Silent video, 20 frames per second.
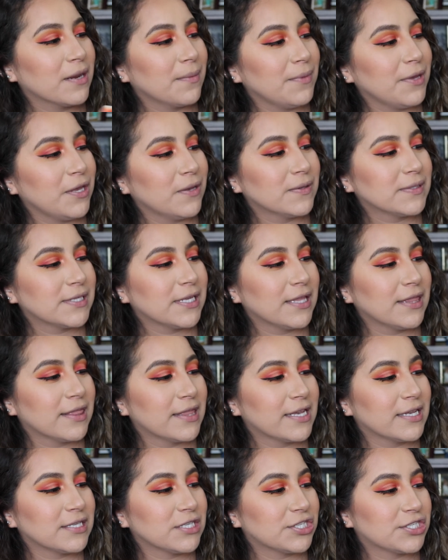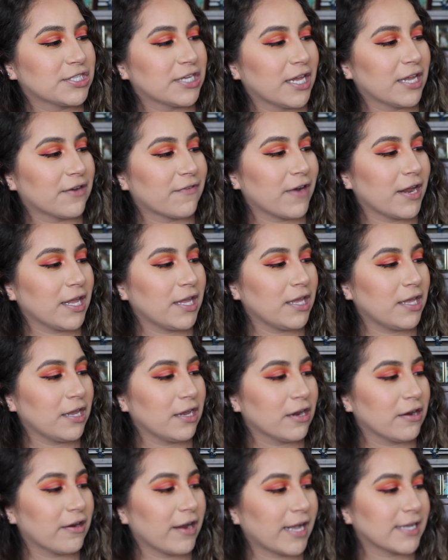going to be using this shade right
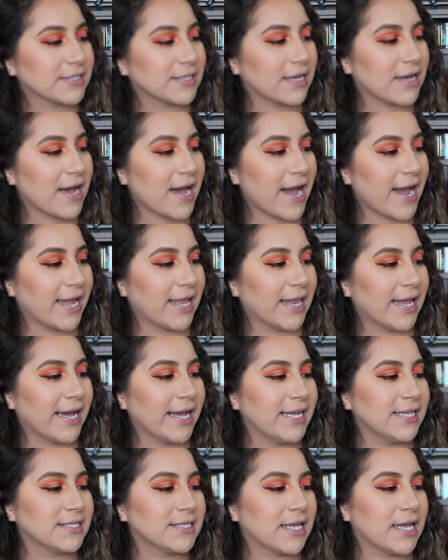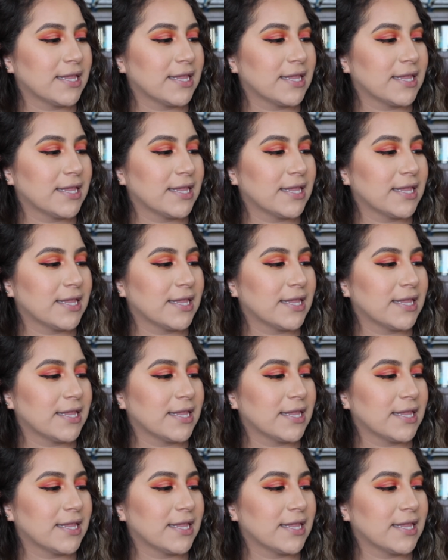here as a highlight,